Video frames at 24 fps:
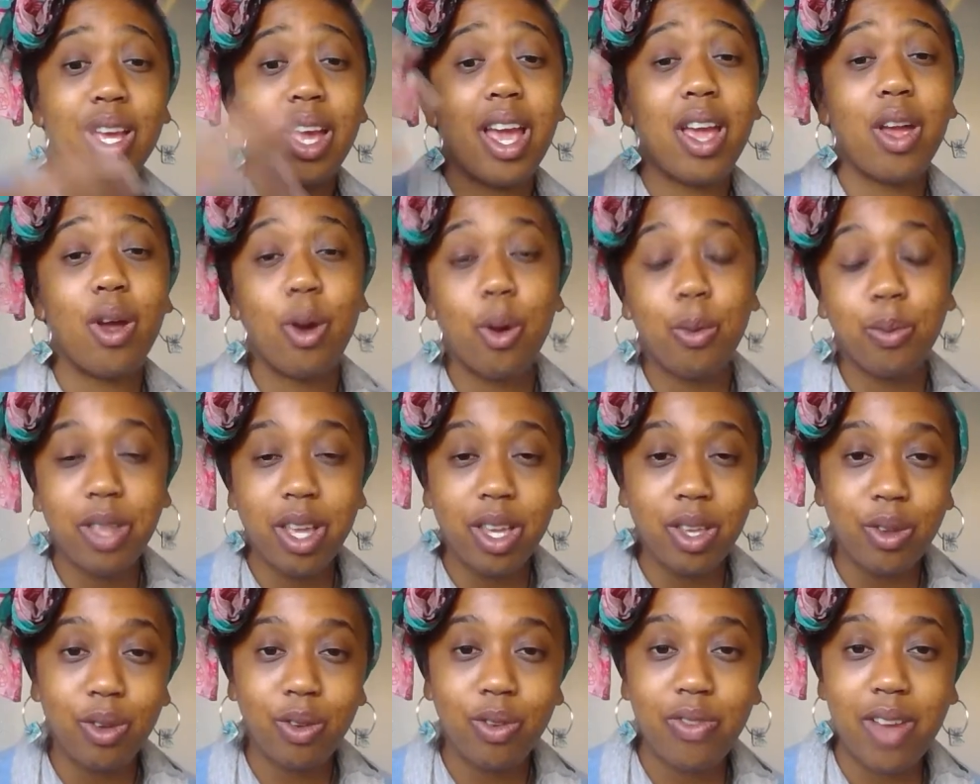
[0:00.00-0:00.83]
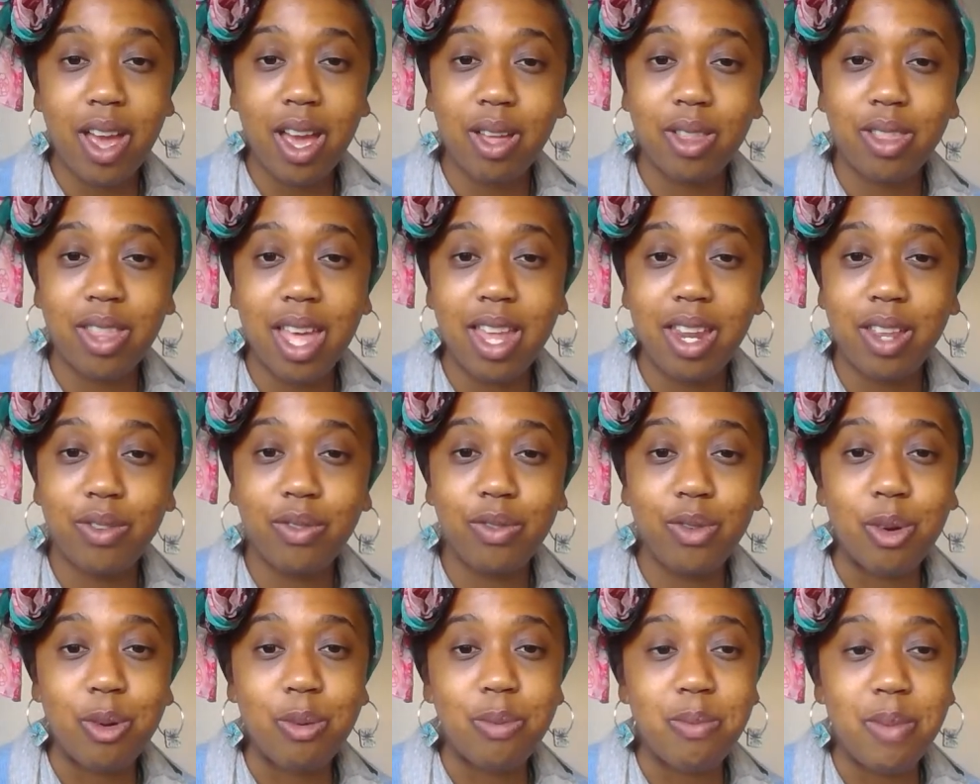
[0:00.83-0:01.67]
I hope that you found that
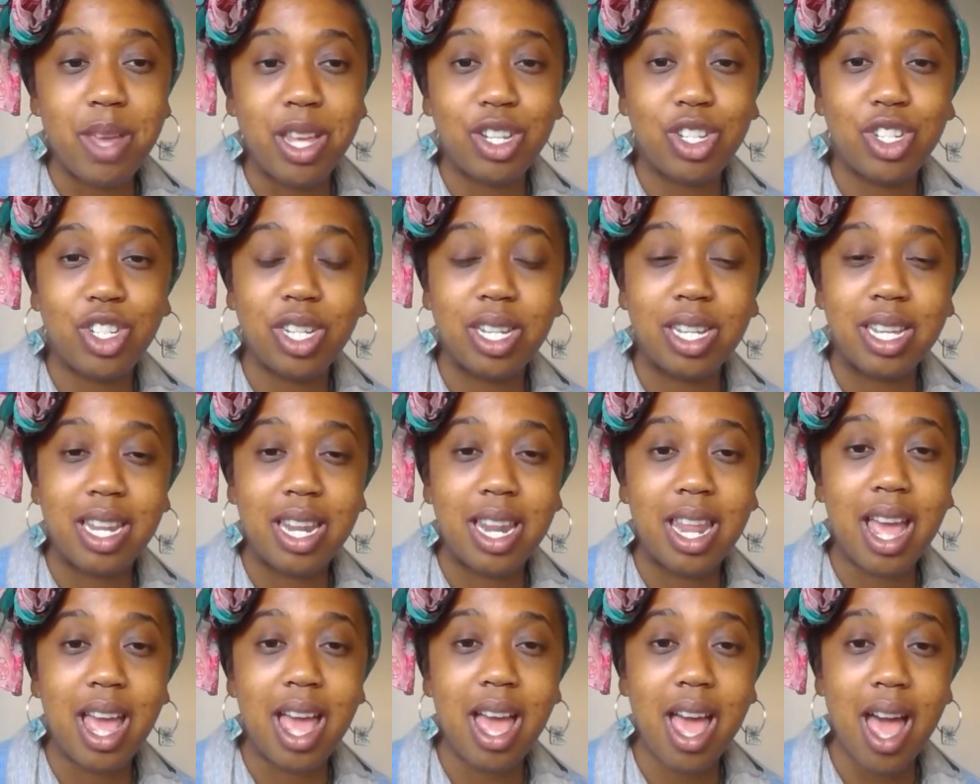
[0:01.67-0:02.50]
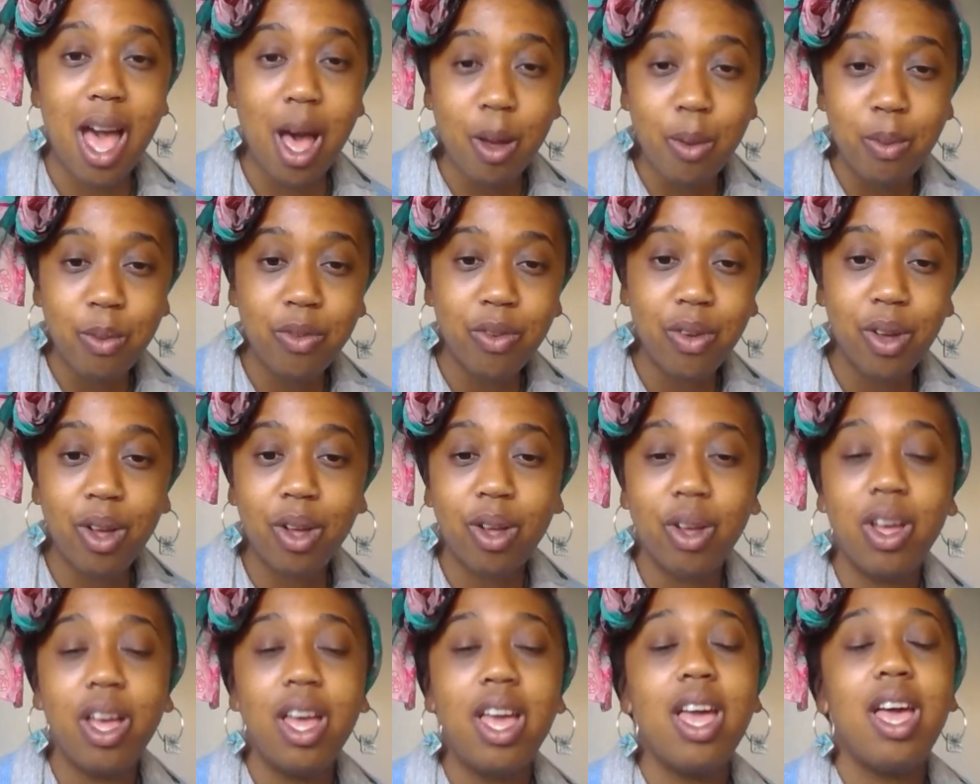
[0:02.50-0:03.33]
information
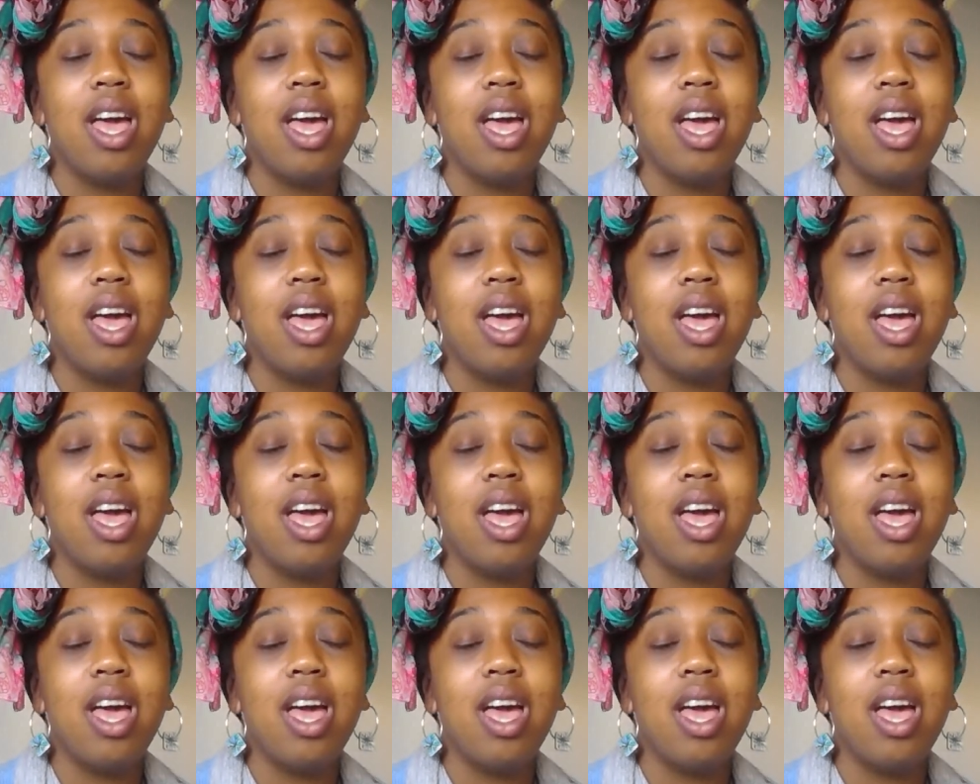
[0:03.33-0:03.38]
helpful.